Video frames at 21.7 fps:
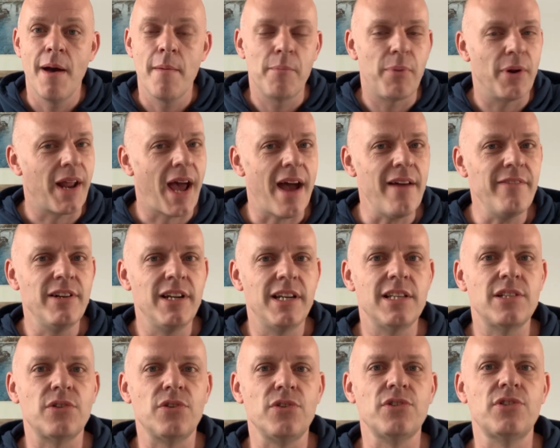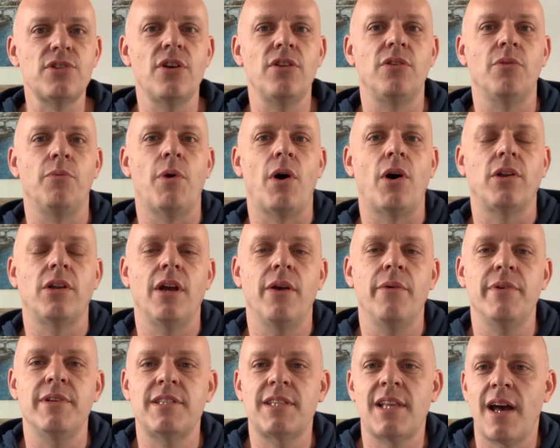But Herod is also the one
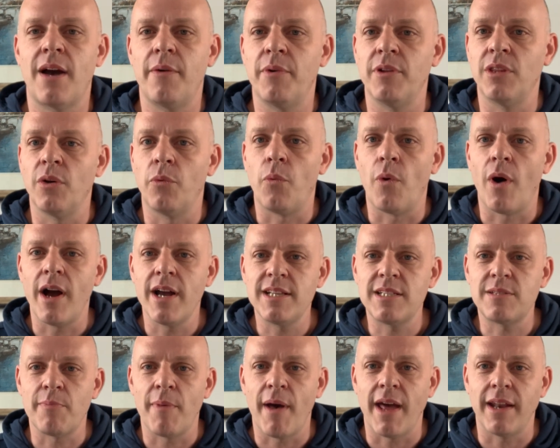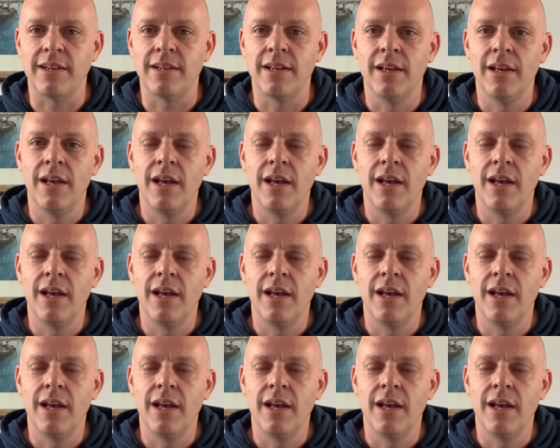who is there when the wise men